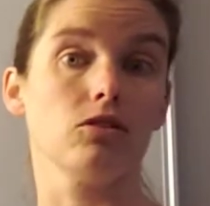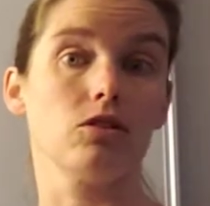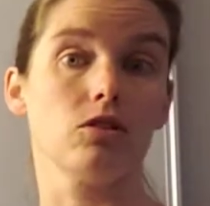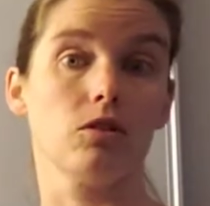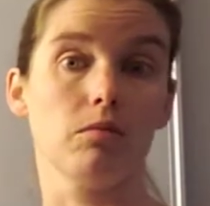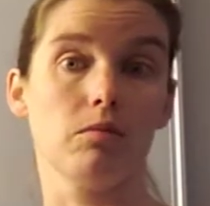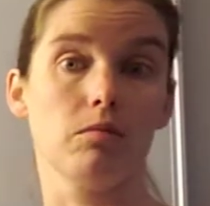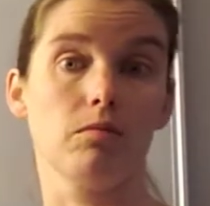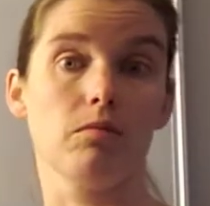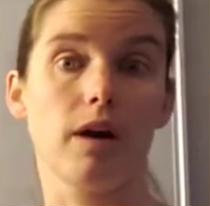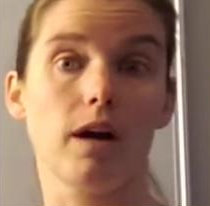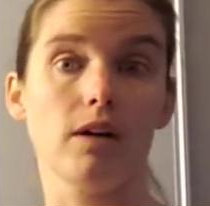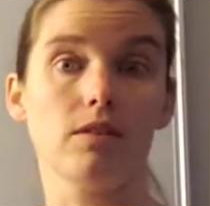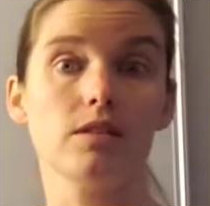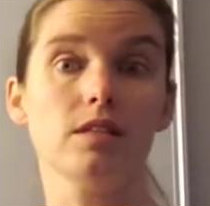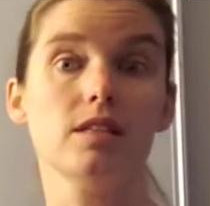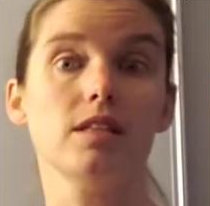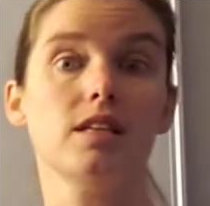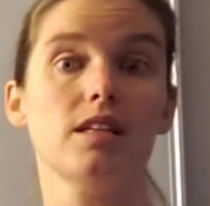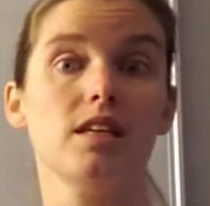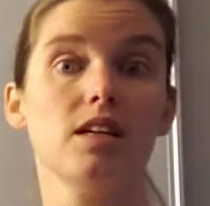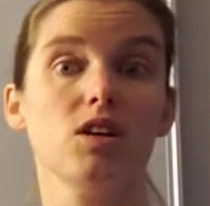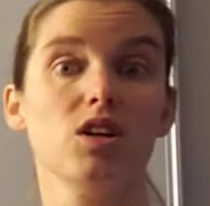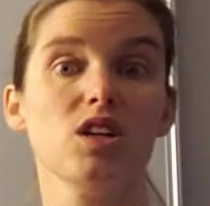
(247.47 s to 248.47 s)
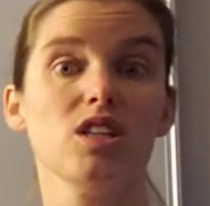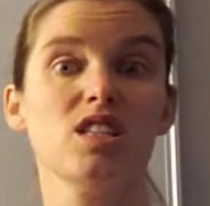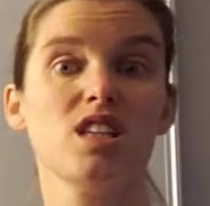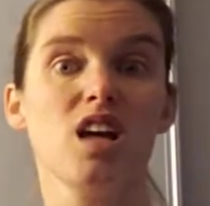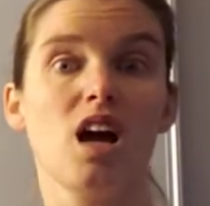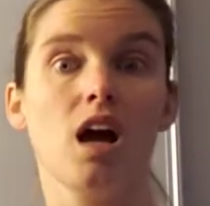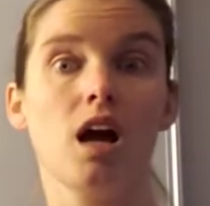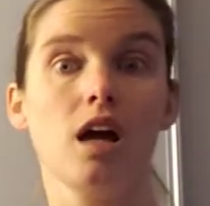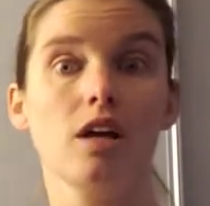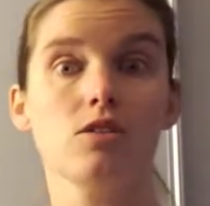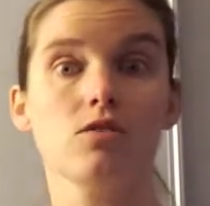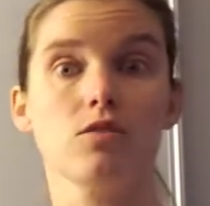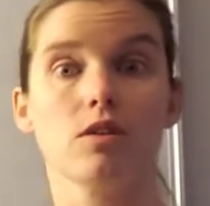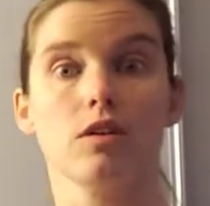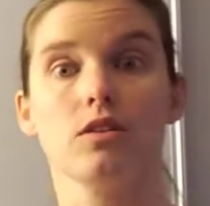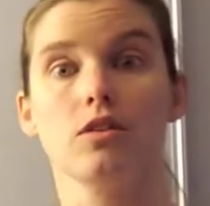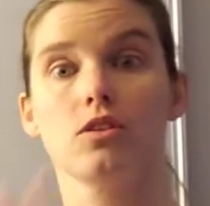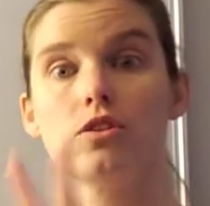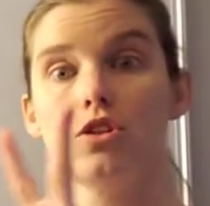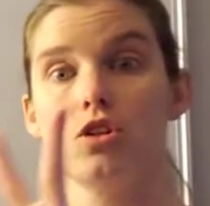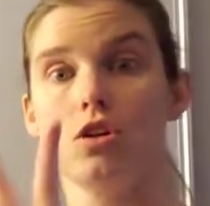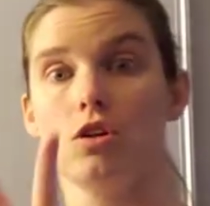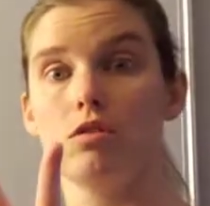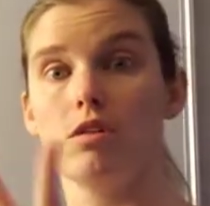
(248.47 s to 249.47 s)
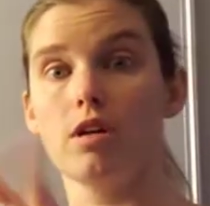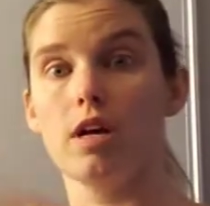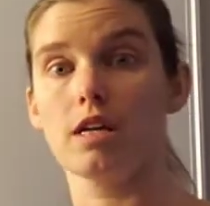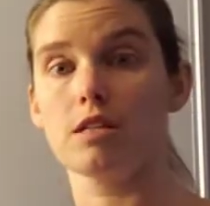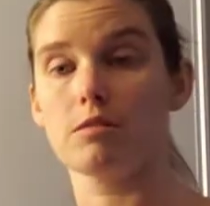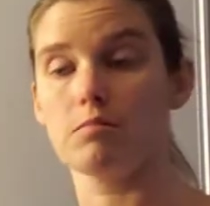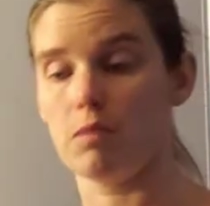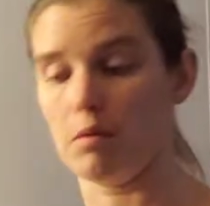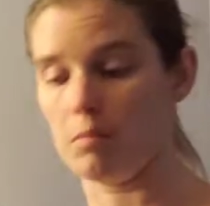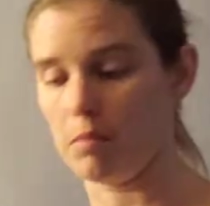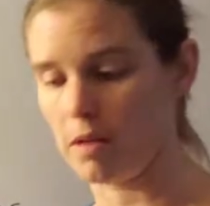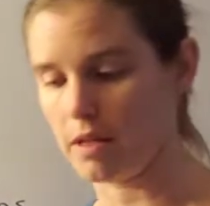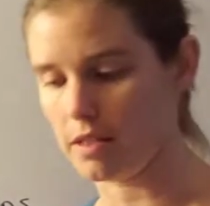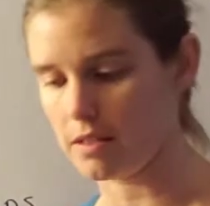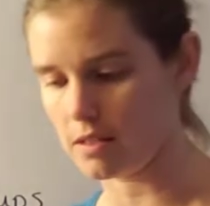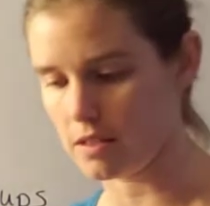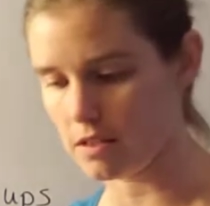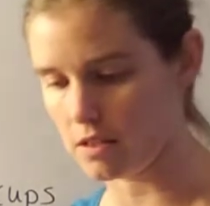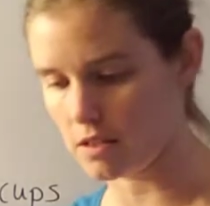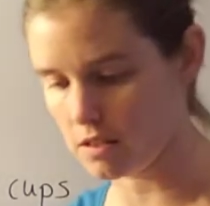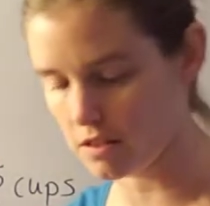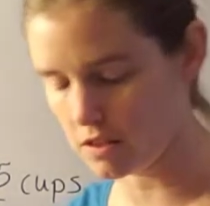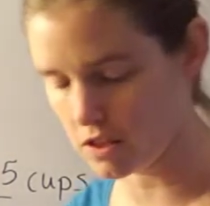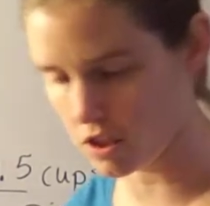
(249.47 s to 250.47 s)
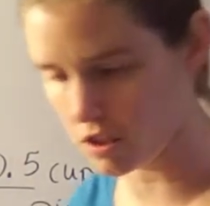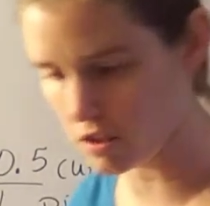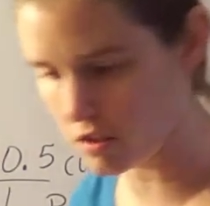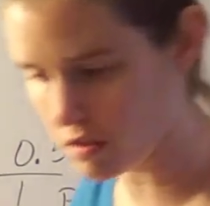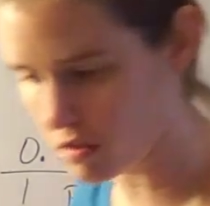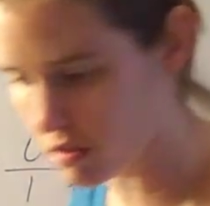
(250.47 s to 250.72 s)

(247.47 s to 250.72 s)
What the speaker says: So round to the nearest hundredth, 2 decimal places. Just